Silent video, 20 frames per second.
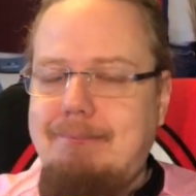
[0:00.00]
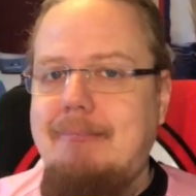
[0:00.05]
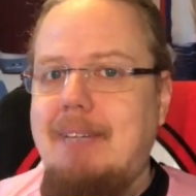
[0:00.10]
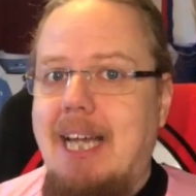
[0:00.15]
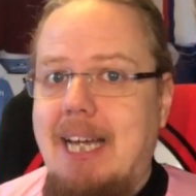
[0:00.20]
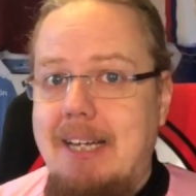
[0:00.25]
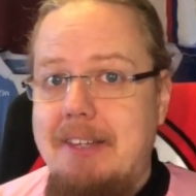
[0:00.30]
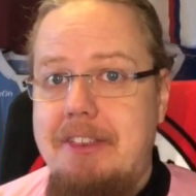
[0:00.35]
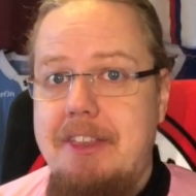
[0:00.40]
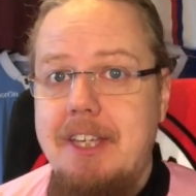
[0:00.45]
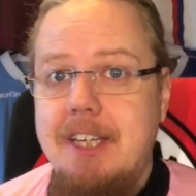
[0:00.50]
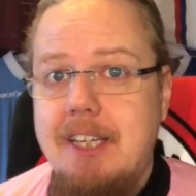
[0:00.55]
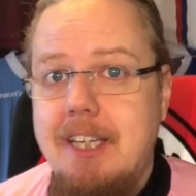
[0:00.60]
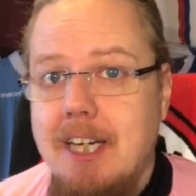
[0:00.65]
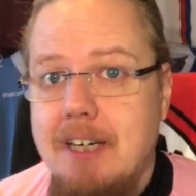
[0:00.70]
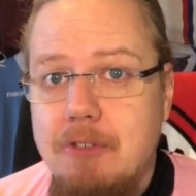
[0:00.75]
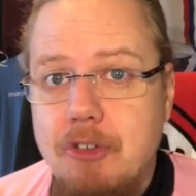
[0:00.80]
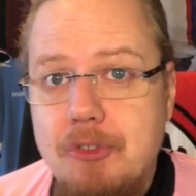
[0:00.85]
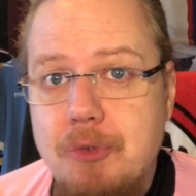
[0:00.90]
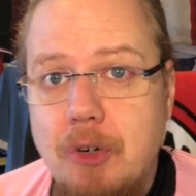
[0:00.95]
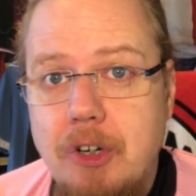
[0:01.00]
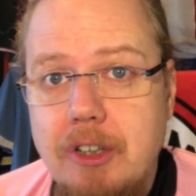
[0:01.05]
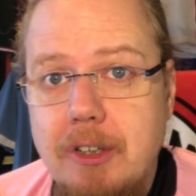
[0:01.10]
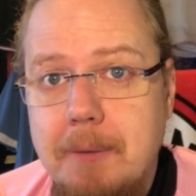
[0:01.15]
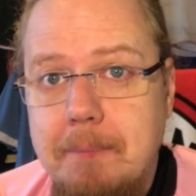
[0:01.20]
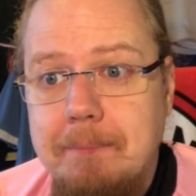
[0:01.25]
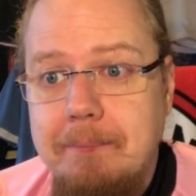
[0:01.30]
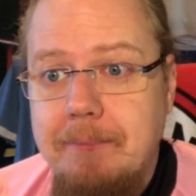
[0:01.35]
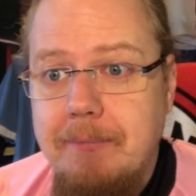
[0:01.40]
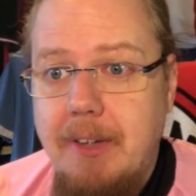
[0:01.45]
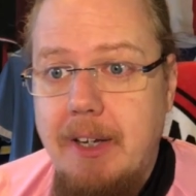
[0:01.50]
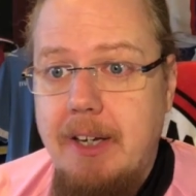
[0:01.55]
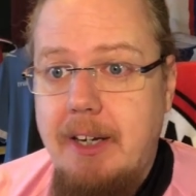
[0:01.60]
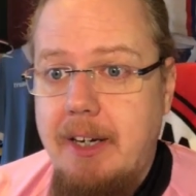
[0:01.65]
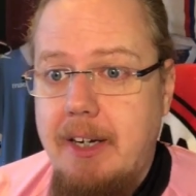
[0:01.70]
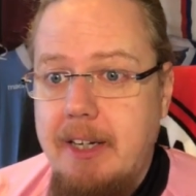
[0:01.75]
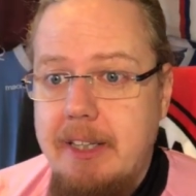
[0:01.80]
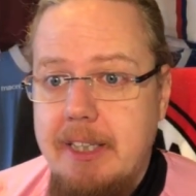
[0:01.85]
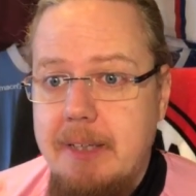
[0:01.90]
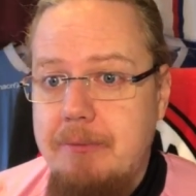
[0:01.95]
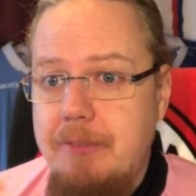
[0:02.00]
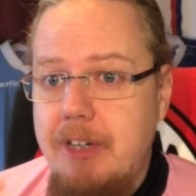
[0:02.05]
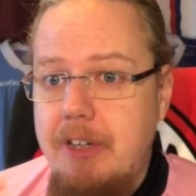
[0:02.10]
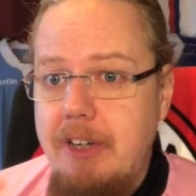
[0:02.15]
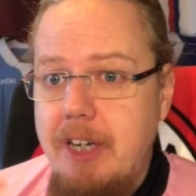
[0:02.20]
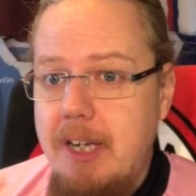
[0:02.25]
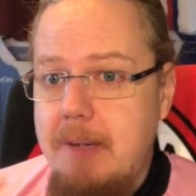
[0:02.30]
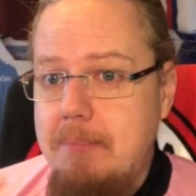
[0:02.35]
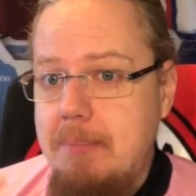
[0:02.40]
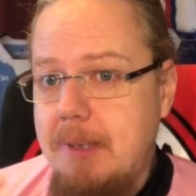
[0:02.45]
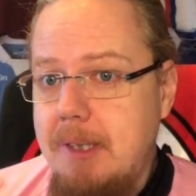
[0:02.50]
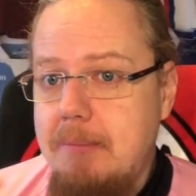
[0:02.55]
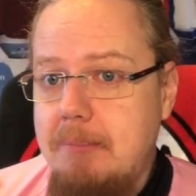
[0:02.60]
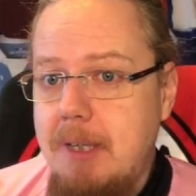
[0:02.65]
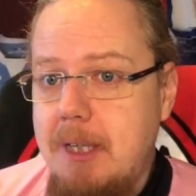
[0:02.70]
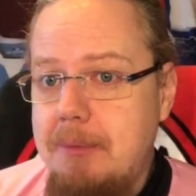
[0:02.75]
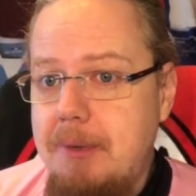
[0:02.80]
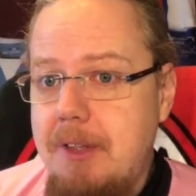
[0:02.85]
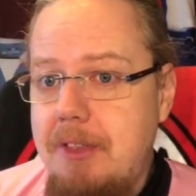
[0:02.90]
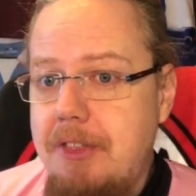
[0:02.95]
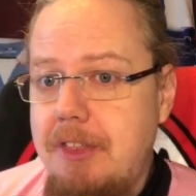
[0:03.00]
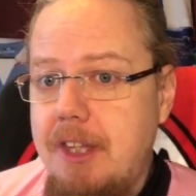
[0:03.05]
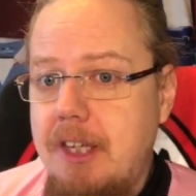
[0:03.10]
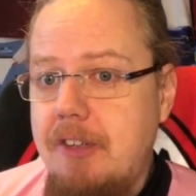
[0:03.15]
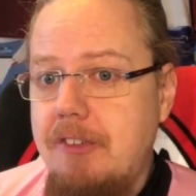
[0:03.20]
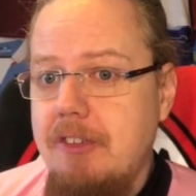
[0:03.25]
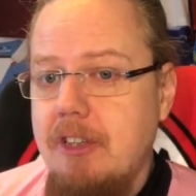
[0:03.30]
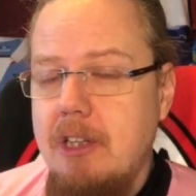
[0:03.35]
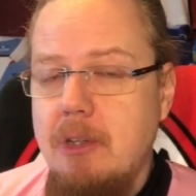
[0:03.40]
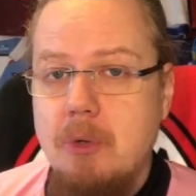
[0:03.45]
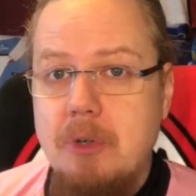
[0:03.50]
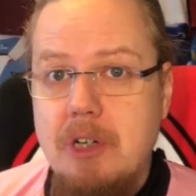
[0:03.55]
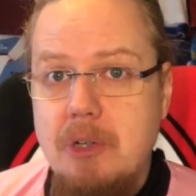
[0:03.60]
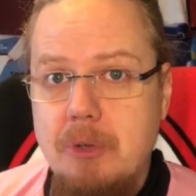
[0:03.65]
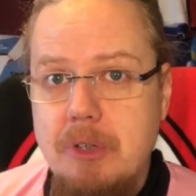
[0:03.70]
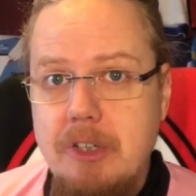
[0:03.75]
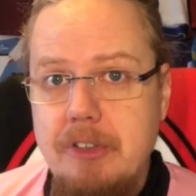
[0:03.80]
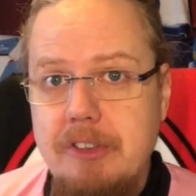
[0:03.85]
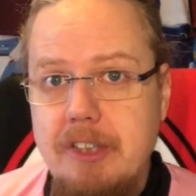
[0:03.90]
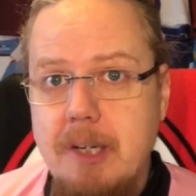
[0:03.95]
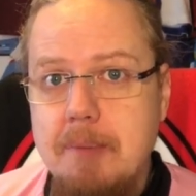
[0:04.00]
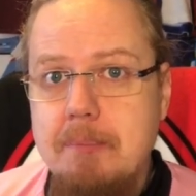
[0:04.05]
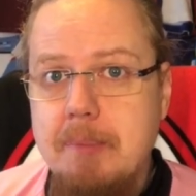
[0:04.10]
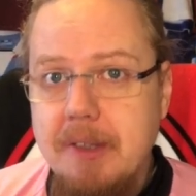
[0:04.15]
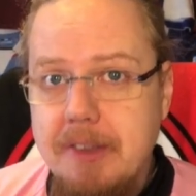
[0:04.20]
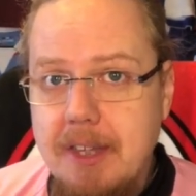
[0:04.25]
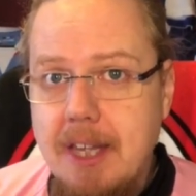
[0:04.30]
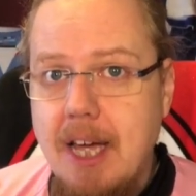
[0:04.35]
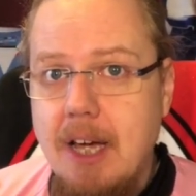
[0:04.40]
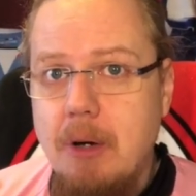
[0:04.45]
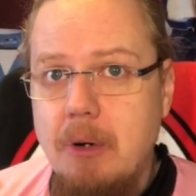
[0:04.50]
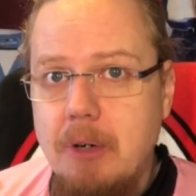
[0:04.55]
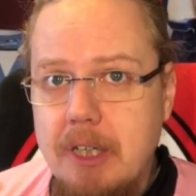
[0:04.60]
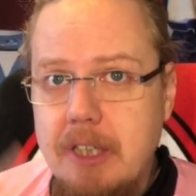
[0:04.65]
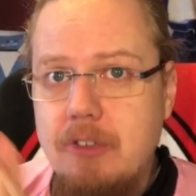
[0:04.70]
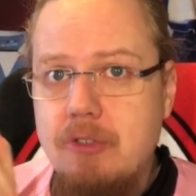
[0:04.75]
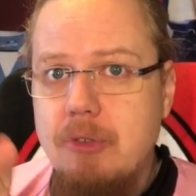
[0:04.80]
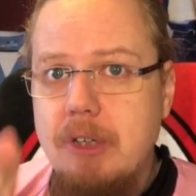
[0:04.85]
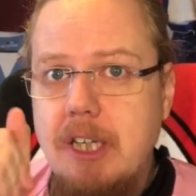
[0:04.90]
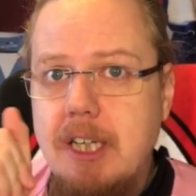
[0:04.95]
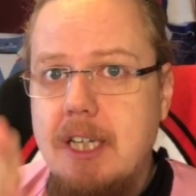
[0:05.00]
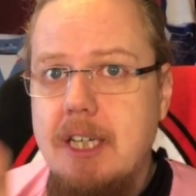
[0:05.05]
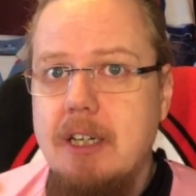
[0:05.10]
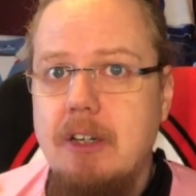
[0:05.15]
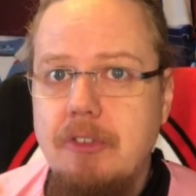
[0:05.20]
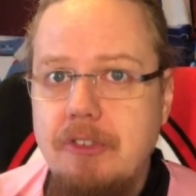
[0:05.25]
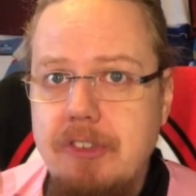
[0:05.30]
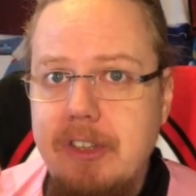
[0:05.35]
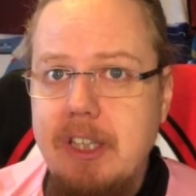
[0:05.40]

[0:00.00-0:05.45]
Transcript: I think I was wrong and I'm very happy and maybe things are look, looking at the up, but now it really counts.